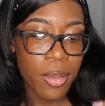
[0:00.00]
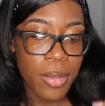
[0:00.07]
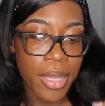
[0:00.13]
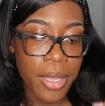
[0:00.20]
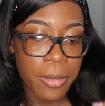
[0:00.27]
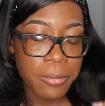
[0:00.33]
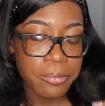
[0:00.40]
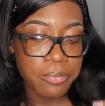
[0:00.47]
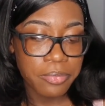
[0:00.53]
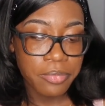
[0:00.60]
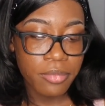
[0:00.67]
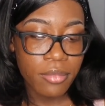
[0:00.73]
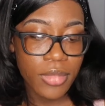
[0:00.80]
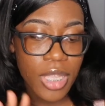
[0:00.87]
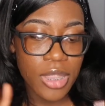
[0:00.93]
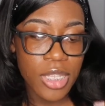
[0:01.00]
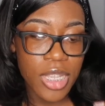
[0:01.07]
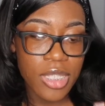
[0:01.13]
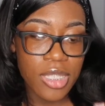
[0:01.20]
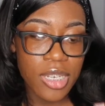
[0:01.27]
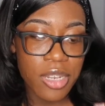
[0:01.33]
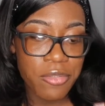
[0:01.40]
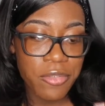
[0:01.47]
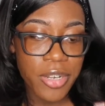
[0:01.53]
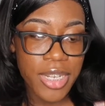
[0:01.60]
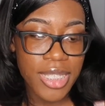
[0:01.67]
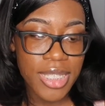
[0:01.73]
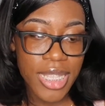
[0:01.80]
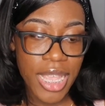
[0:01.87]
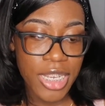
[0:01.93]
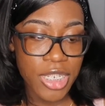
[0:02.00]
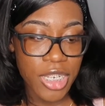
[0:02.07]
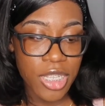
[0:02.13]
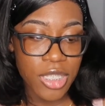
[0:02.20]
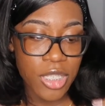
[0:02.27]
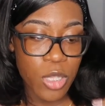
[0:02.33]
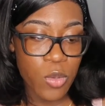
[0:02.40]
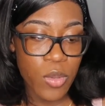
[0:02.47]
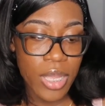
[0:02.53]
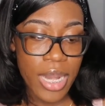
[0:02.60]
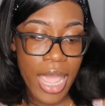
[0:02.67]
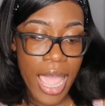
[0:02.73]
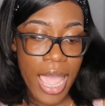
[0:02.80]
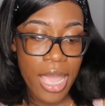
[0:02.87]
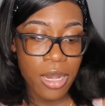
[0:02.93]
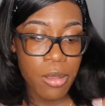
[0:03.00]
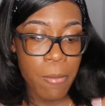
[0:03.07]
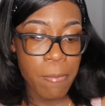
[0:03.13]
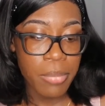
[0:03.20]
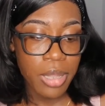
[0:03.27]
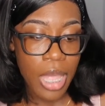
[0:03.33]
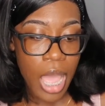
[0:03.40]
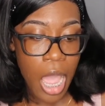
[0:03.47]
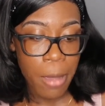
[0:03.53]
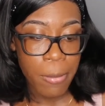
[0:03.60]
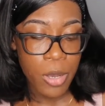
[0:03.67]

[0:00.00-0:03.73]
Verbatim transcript: okay there's different sections so you can add blog